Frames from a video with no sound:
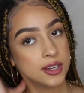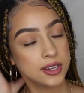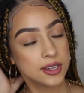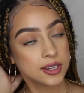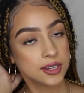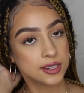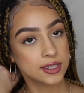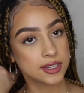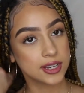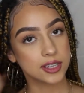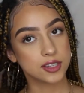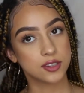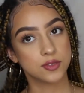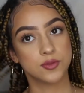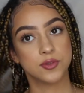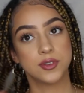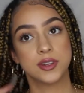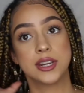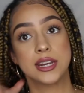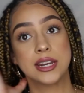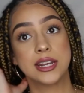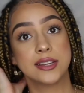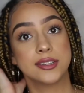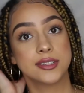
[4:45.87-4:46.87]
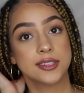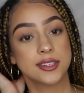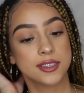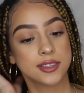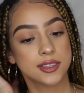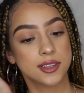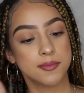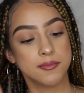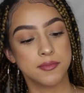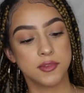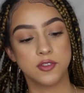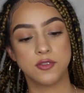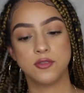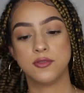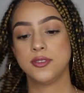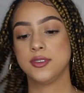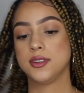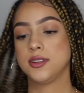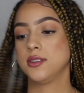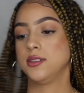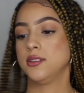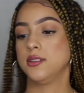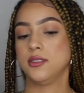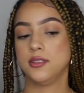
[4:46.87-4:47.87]
because that's what needs it the most,
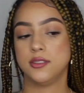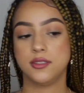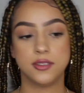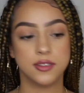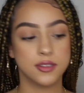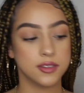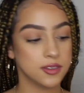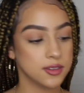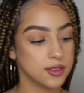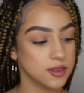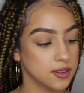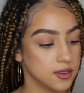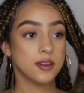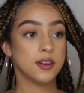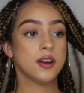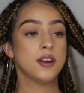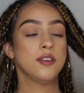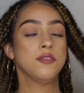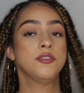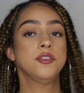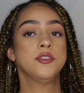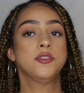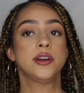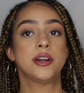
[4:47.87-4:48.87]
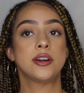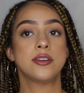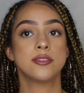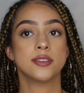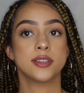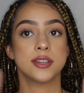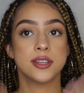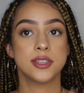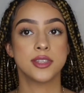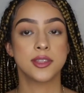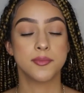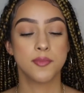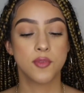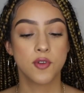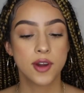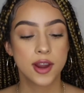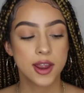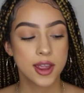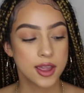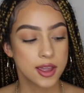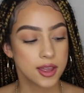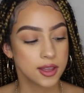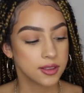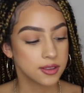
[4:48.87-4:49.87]
because our real hair is in the
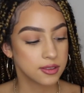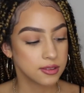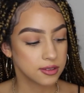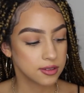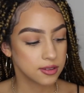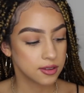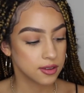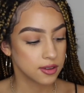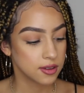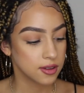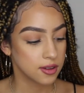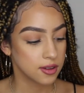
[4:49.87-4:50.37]
braids.